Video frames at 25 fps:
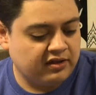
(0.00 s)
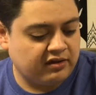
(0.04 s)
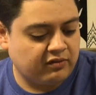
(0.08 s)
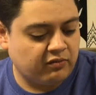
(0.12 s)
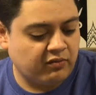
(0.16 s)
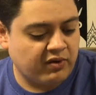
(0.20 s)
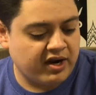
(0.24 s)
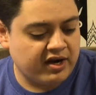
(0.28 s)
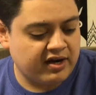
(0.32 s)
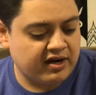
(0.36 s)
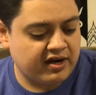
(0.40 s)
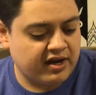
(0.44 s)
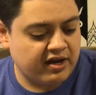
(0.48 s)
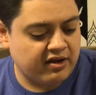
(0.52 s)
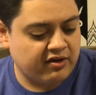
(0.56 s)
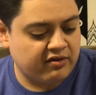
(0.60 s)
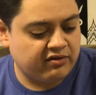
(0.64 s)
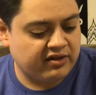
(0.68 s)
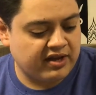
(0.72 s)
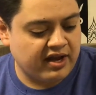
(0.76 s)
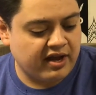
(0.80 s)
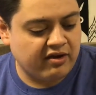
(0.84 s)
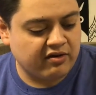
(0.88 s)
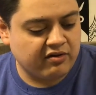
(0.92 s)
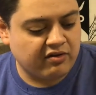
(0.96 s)
right now
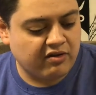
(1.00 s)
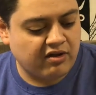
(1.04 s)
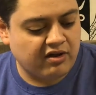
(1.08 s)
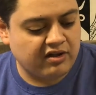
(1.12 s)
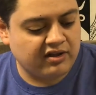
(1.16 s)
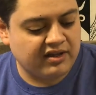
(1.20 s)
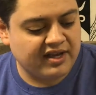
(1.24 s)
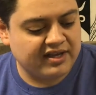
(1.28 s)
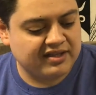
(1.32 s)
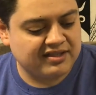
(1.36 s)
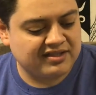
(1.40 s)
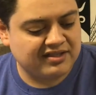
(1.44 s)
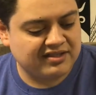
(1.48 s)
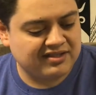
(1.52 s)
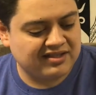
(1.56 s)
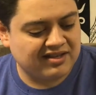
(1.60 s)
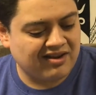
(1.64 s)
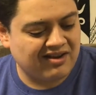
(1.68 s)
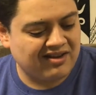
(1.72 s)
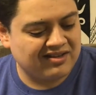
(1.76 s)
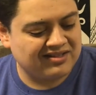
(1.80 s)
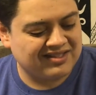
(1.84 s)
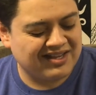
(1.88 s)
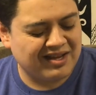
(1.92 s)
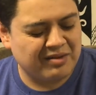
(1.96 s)
the alcohol license
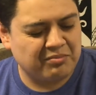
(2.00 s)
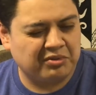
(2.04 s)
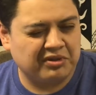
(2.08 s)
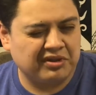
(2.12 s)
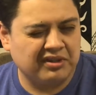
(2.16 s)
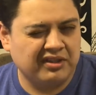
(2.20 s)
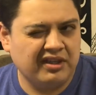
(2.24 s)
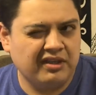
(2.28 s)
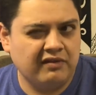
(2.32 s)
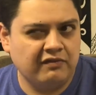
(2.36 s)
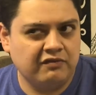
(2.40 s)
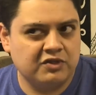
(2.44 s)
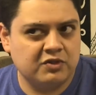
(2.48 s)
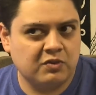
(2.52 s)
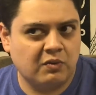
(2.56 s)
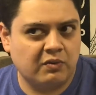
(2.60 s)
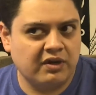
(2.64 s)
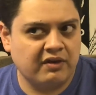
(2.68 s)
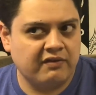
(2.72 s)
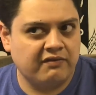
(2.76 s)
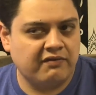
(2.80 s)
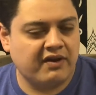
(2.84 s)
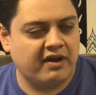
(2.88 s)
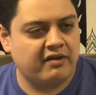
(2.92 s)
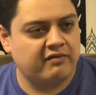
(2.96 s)
costs, I believe,
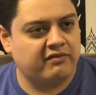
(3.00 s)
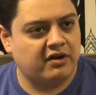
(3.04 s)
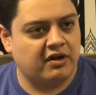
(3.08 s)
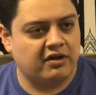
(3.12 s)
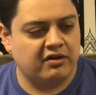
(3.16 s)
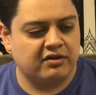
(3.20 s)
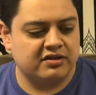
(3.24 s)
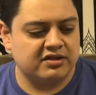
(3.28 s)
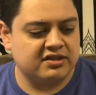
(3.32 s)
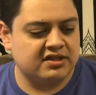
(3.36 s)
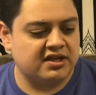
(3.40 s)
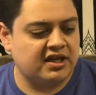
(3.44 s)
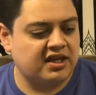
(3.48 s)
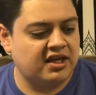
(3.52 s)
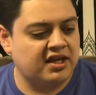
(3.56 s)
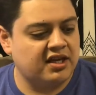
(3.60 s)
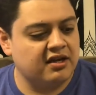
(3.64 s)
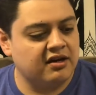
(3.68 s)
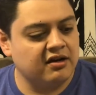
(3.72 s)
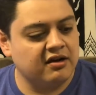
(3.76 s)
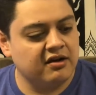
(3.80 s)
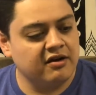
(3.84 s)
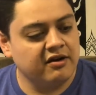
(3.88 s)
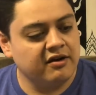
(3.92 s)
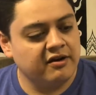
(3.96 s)
twenty-five dollars a
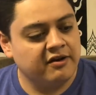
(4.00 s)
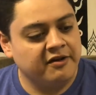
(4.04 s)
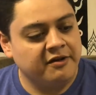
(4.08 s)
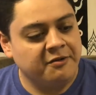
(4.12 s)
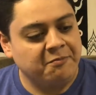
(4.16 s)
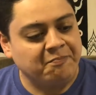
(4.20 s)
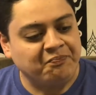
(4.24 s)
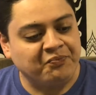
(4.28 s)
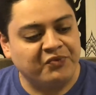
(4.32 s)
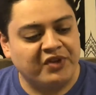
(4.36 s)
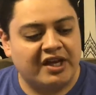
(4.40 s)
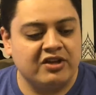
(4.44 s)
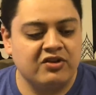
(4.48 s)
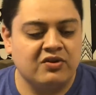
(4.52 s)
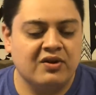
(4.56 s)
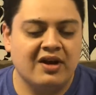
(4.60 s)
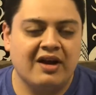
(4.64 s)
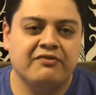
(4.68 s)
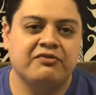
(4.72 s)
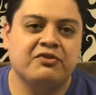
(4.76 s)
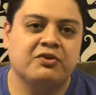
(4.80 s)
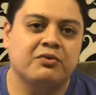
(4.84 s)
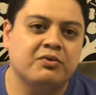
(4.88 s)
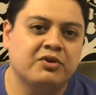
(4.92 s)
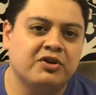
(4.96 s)
year, and you
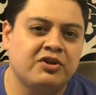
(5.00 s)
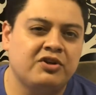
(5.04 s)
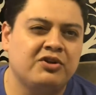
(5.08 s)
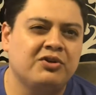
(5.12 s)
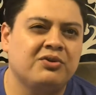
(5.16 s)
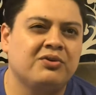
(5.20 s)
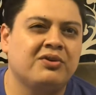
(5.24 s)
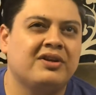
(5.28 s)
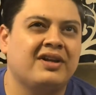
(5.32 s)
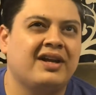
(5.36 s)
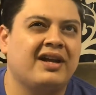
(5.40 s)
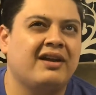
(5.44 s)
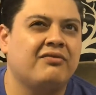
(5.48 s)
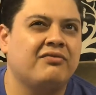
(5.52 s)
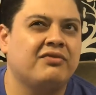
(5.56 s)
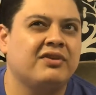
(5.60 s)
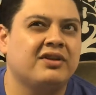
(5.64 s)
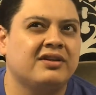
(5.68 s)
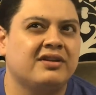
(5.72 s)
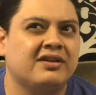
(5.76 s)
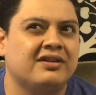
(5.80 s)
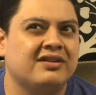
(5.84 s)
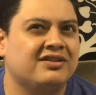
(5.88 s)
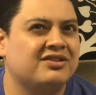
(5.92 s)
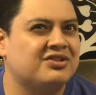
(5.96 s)
have to renew it
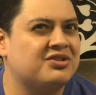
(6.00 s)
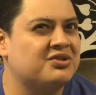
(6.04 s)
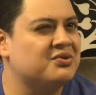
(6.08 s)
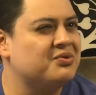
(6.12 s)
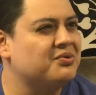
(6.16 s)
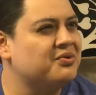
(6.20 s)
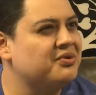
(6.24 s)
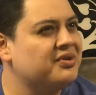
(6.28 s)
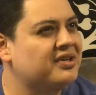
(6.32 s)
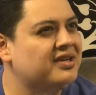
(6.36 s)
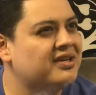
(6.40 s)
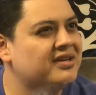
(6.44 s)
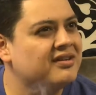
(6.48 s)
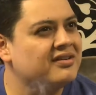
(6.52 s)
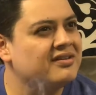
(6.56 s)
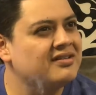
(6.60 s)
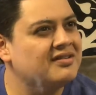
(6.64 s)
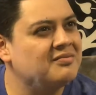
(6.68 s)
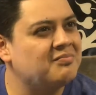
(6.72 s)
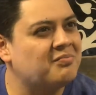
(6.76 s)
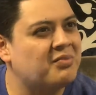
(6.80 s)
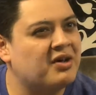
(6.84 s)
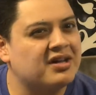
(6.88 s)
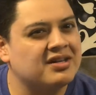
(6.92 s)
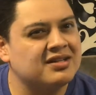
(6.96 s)
every two
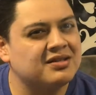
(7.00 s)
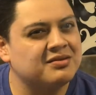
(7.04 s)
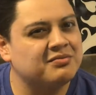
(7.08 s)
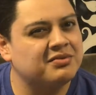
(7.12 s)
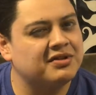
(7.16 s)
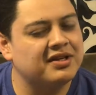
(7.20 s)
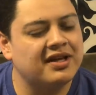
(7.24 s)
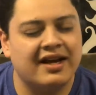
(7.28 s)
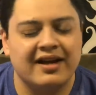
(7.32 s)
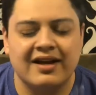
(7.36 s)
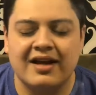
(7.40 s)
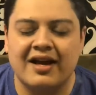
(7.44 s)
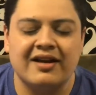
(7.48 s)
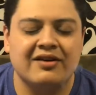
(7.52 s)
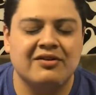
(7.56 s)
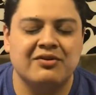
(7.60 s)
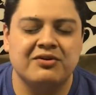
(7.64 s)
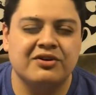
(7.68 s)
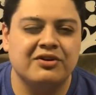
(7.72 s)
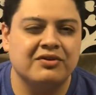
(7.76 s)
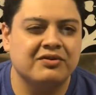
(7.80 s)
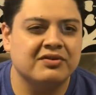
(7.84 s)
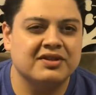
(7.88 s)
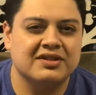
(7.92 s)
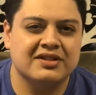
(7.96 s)
years, possibly. I, I don't
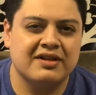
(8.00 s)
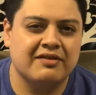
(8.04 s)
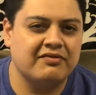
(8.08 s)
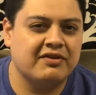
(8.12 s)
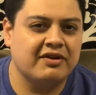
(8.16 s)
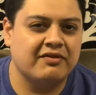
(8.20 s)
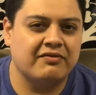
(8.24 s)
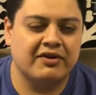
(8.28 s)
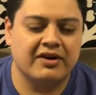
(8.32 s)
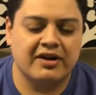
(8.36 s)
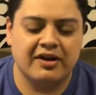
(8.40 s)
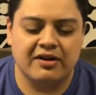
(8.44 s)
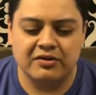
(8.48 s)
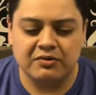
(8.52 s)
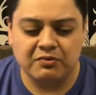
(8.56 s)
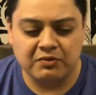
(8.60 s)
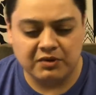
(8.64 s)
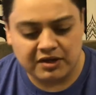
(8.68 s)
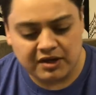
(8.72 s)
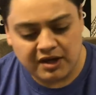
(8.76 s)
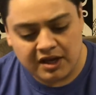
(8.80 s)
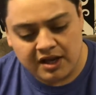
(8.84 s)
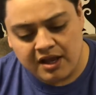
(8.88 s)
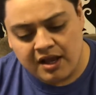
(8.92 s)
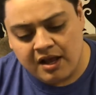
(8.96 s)
know, because I've never held
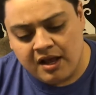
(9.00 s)
one.